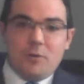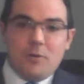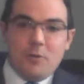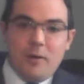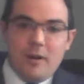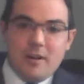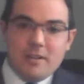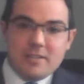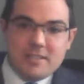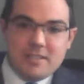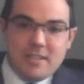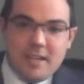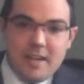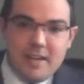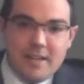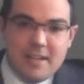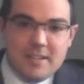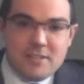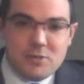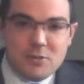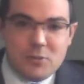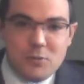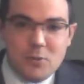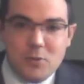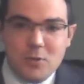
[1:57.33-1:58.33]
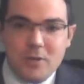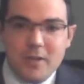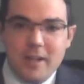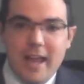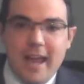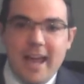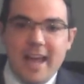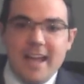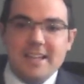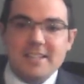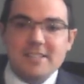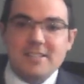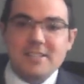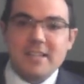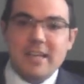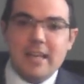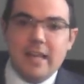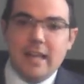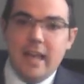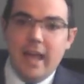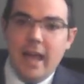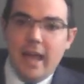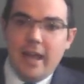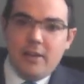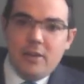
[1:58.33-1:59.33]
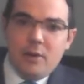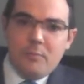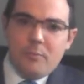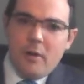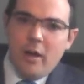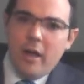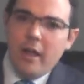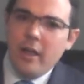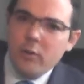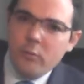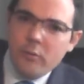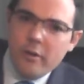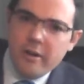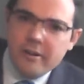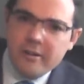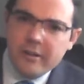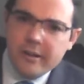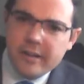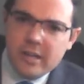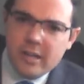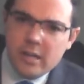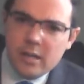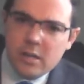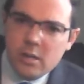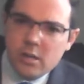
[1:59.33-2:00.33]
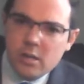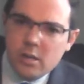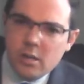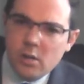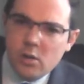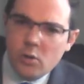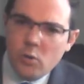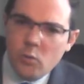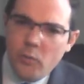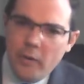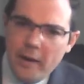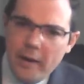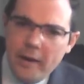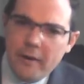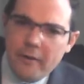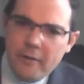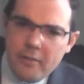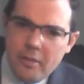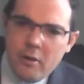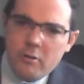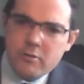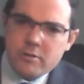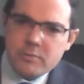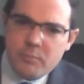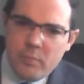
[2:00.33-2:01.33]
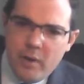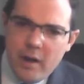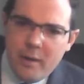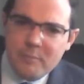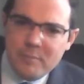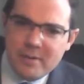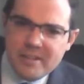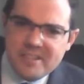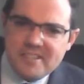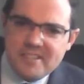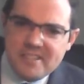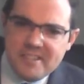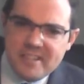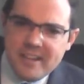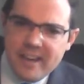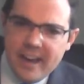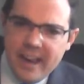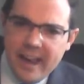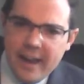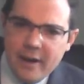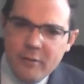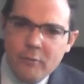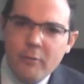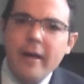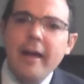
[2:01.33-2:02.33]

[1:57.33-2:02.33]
to our Sunday school class. And you're probably wondering, where are those puppets today?